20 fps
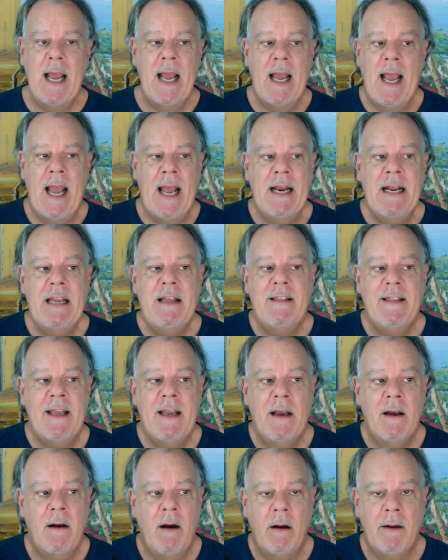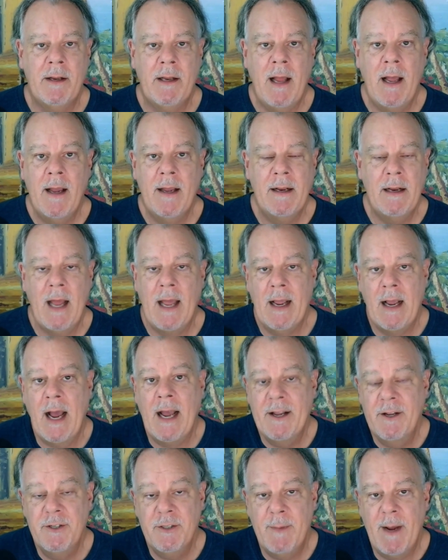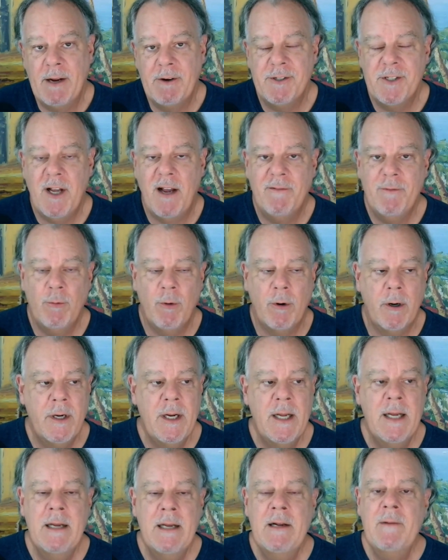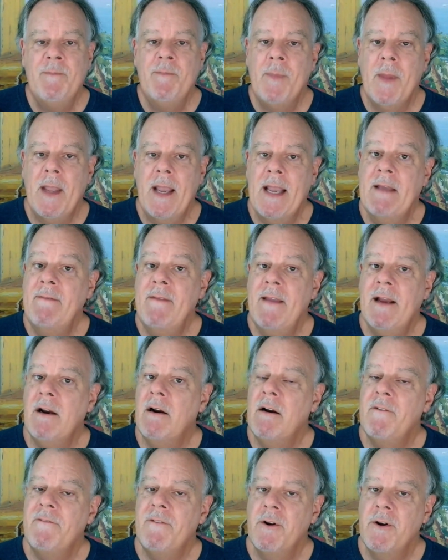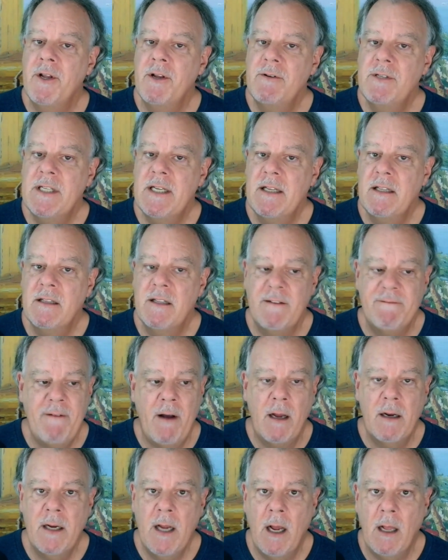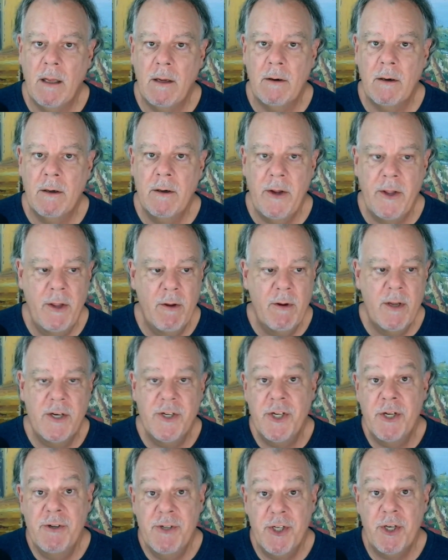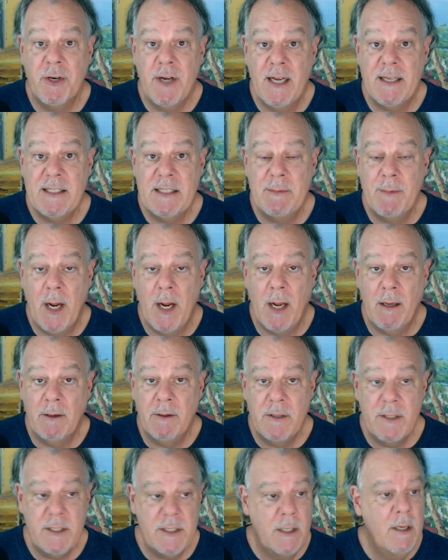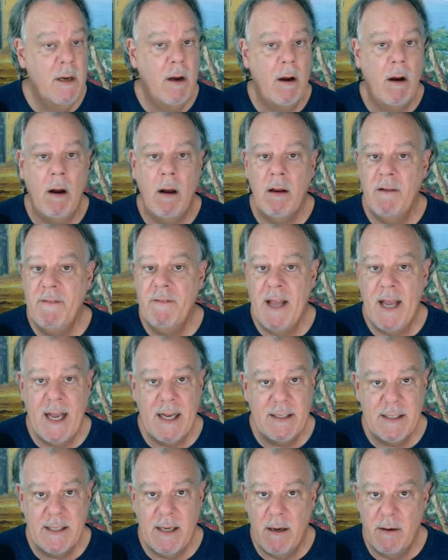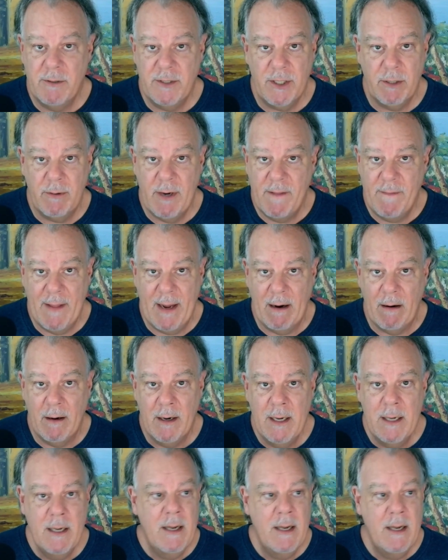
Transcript: anything online, like I use Microsoft Word, in there, if you're using the font color, you can choose your custom colors. All of the hex codes are in there.